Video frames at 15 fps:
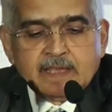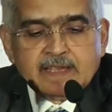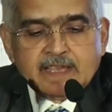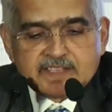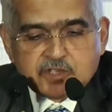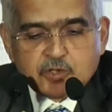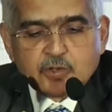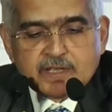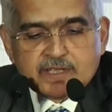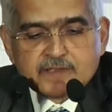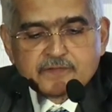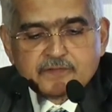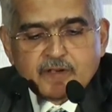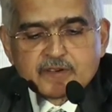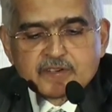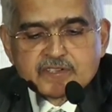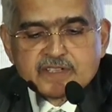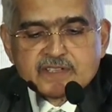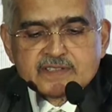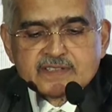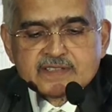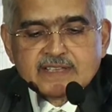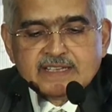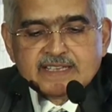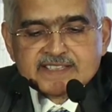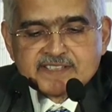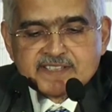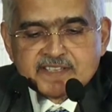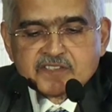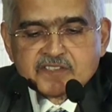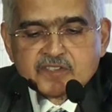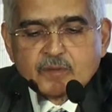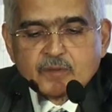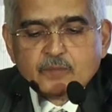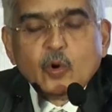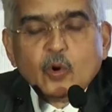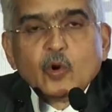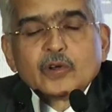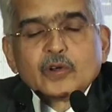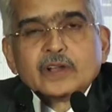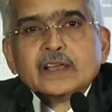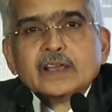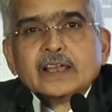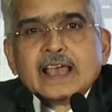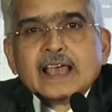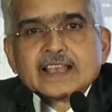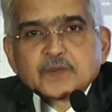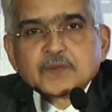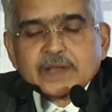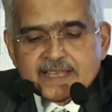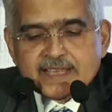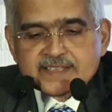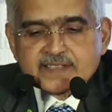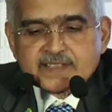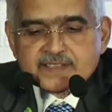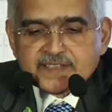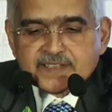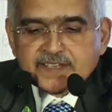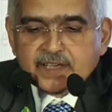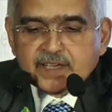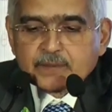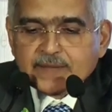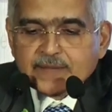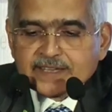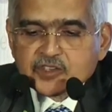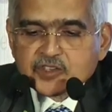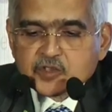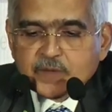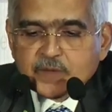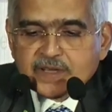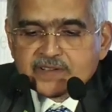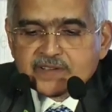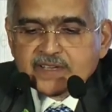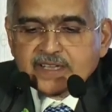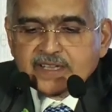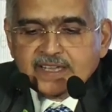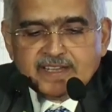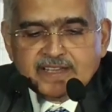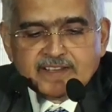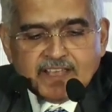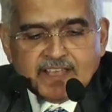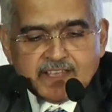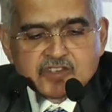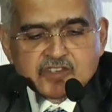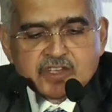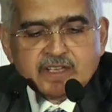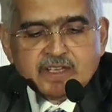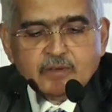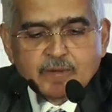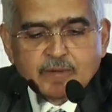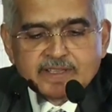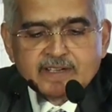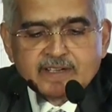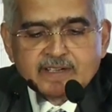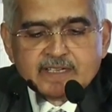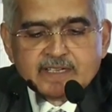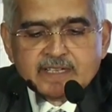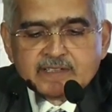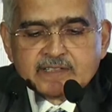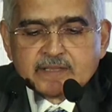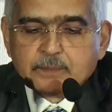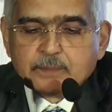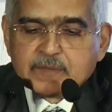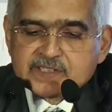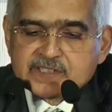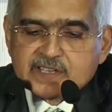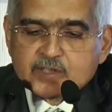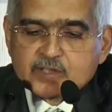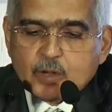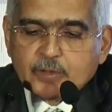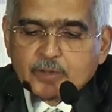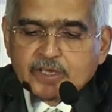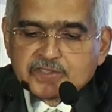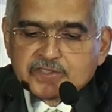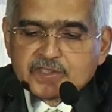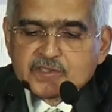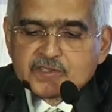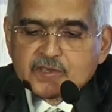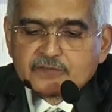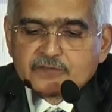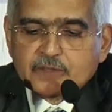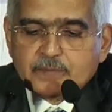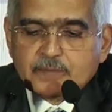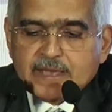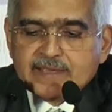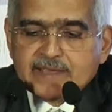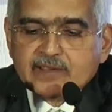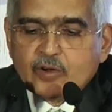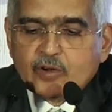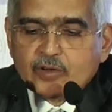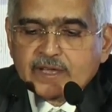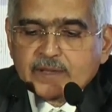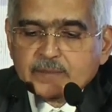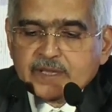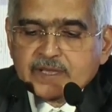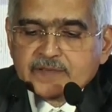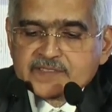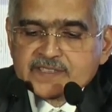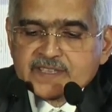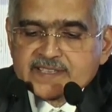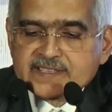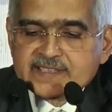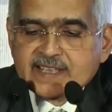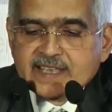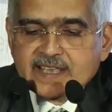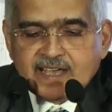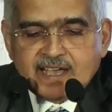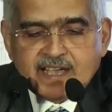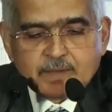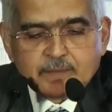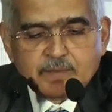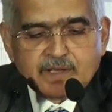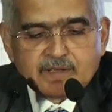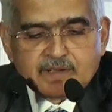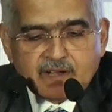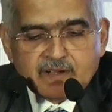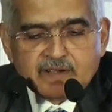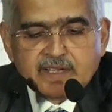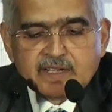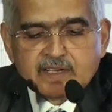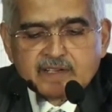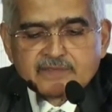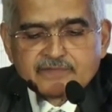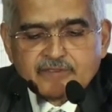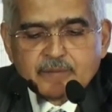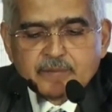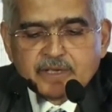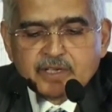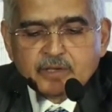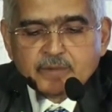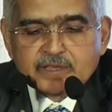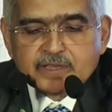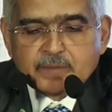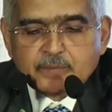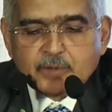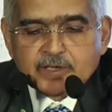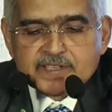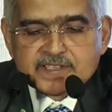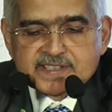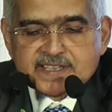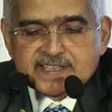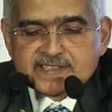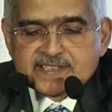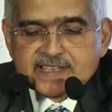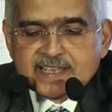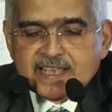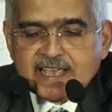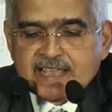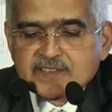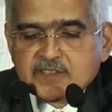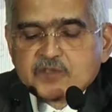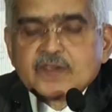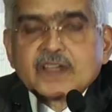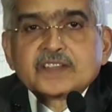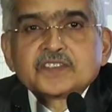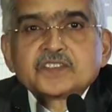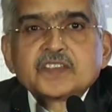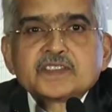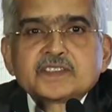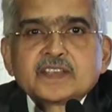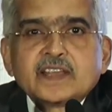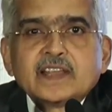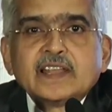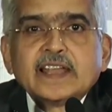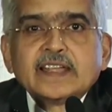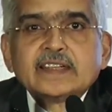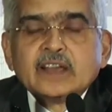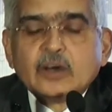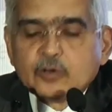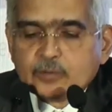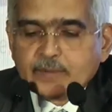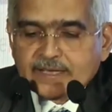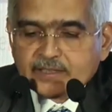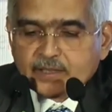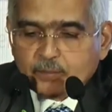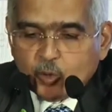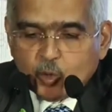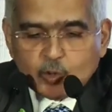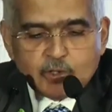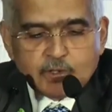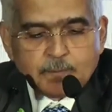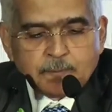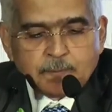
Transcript: Assurance functions assist the board as well as the senior management in gauging whether the business operations of the bank or NBFCs are being run in conformity with the policies and strategies laid down by the board.